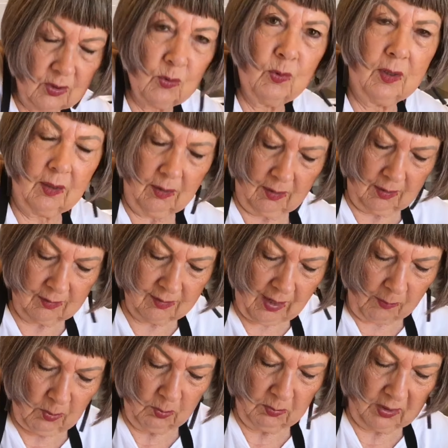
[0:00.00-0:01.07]
doing a
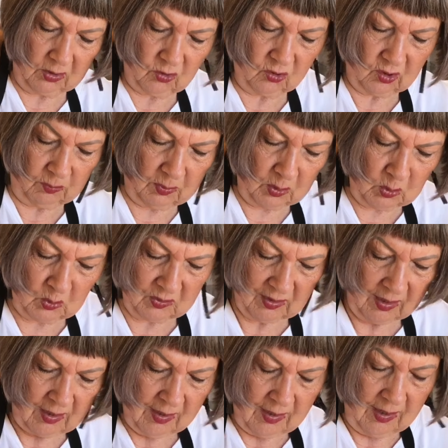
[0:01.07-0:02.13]
double mixture, because
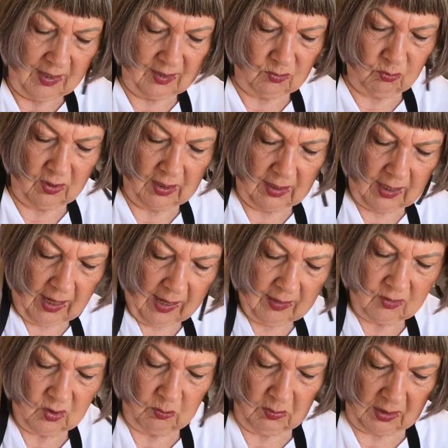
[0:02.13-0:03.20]
it's really hard
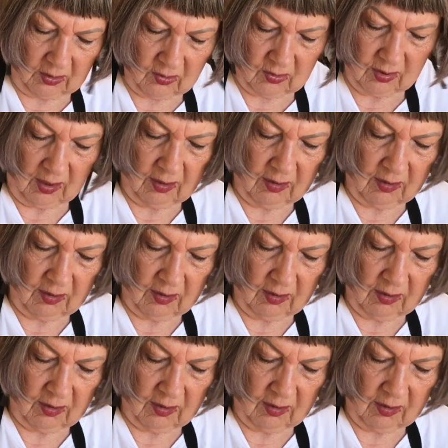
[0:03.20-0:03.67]
to mix